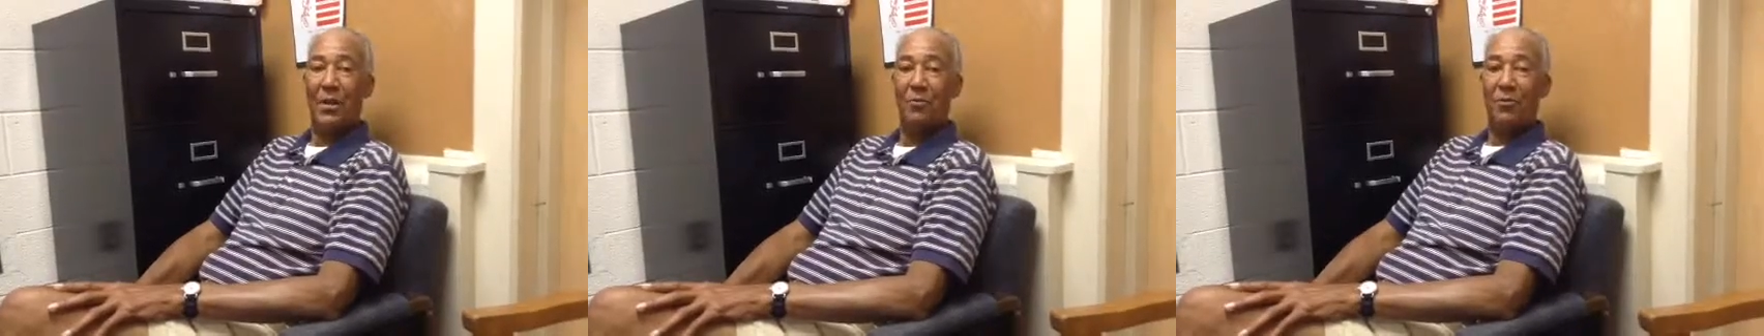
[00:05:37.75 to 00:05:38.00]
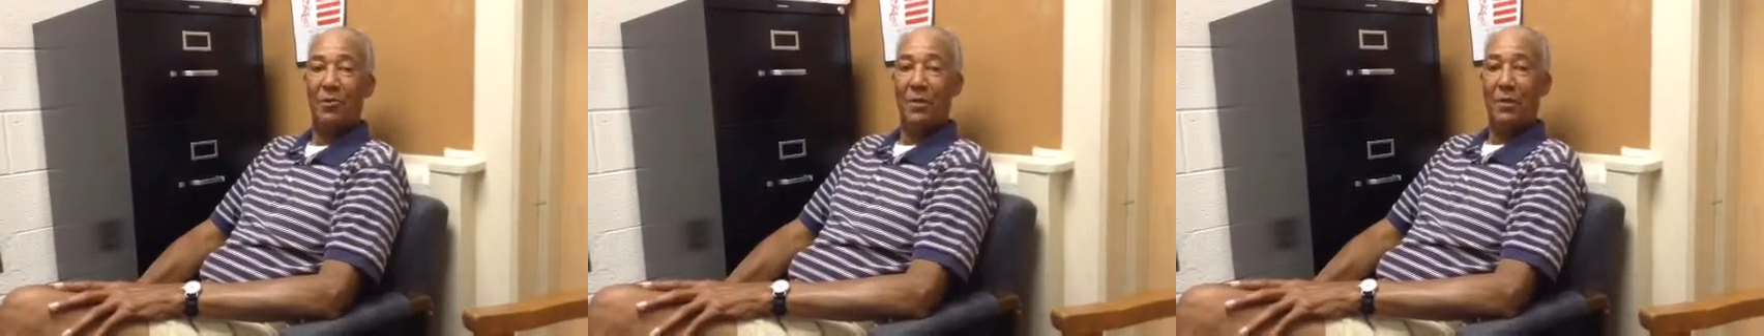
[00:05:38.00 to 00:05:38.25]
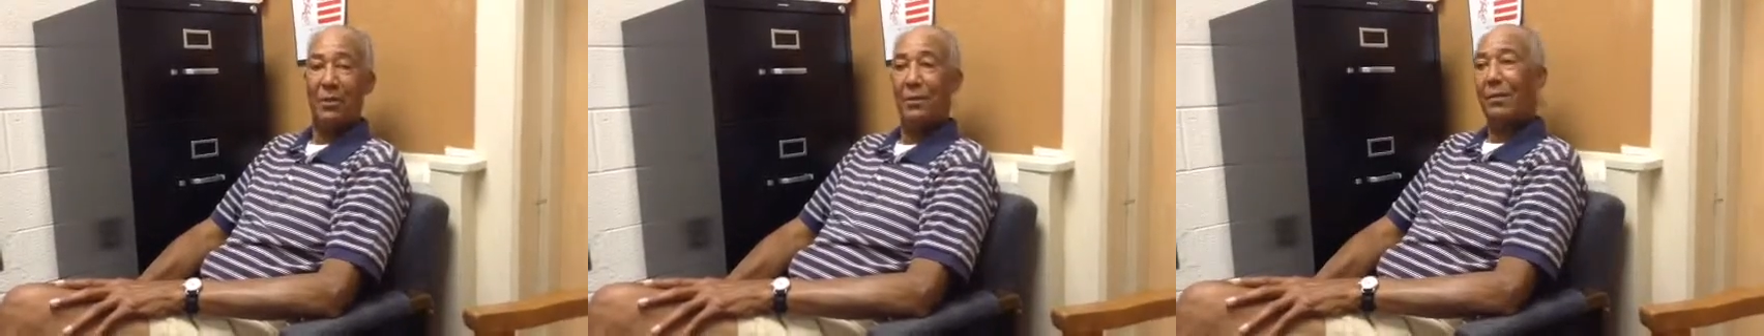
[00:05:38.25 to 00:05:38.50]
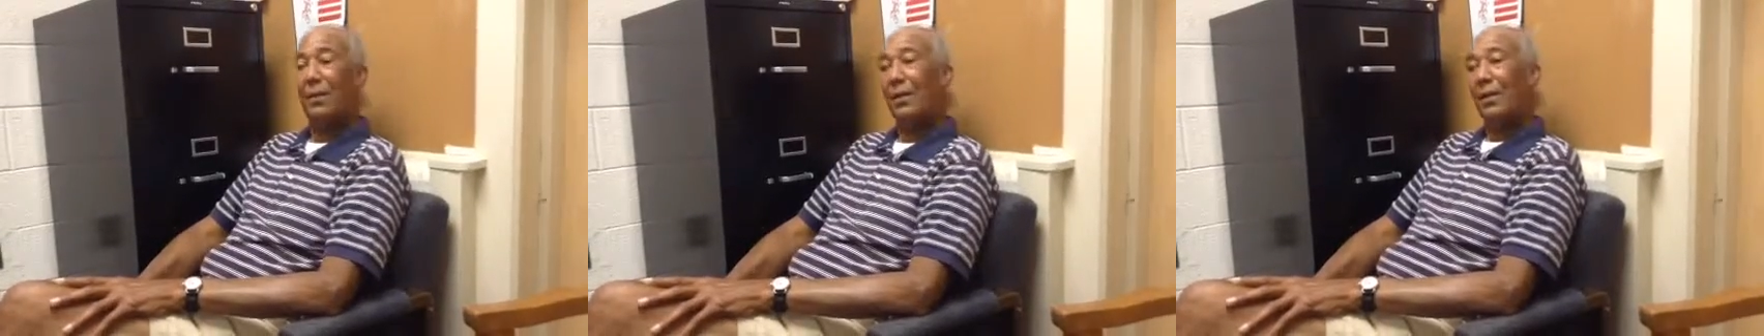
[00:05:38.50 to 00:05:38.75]
that were still
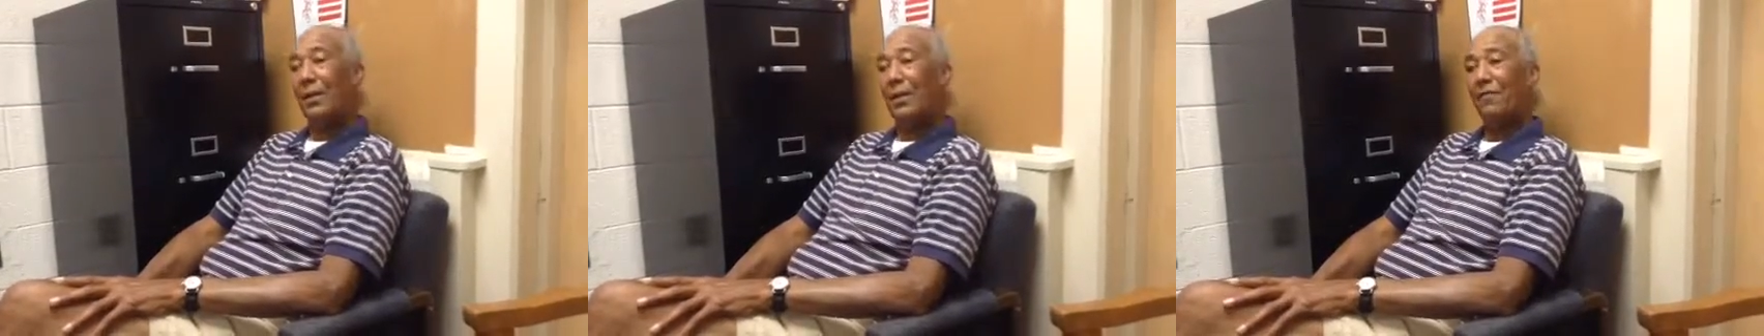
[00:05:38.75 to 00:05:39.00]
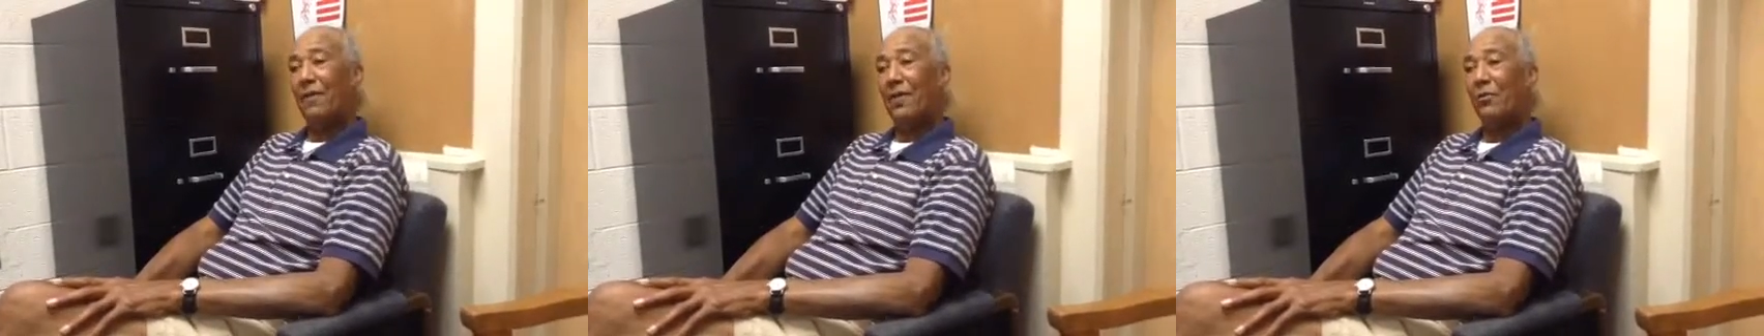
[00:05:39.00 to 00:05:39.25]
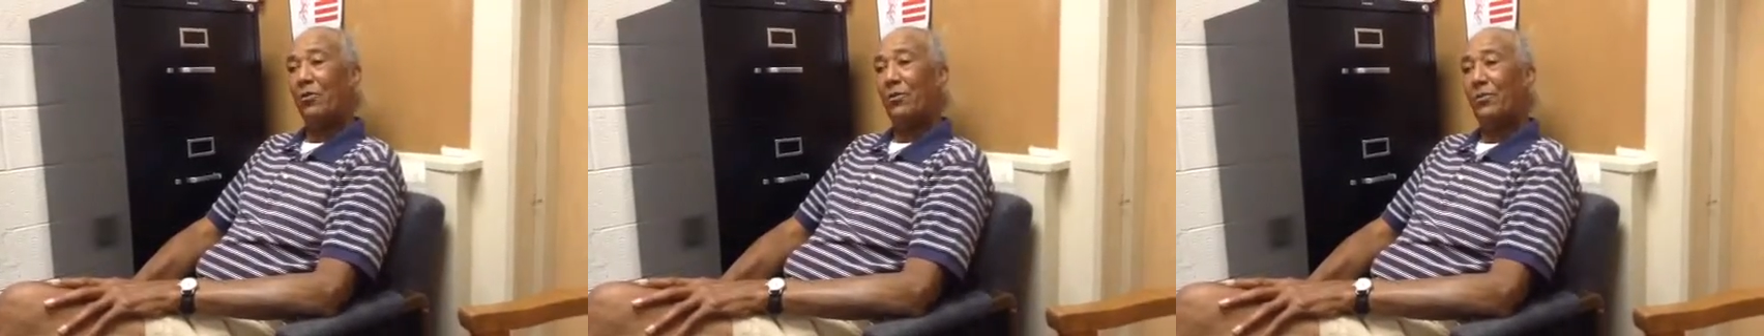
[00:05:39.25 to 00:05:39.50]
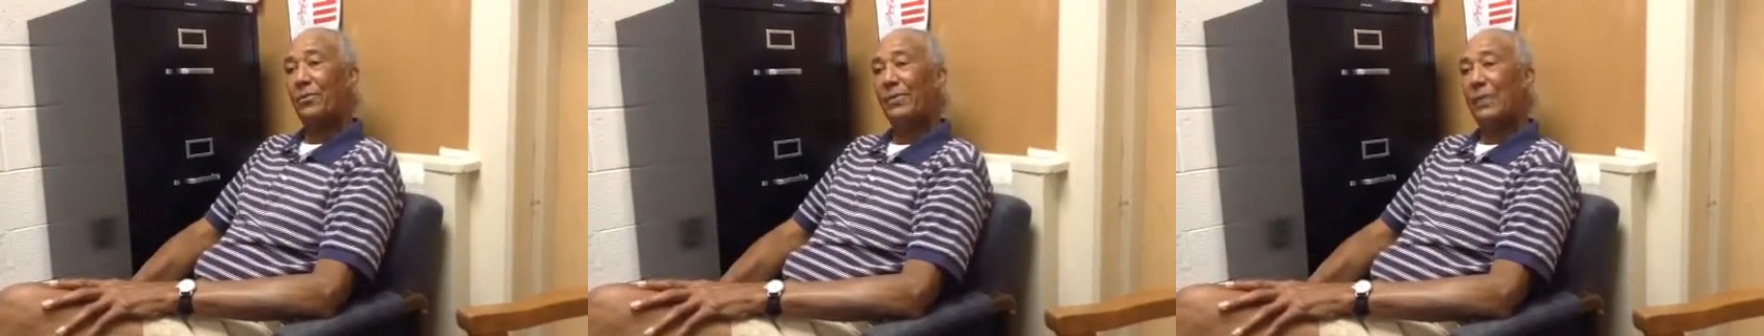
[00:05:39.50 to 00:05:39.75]
available,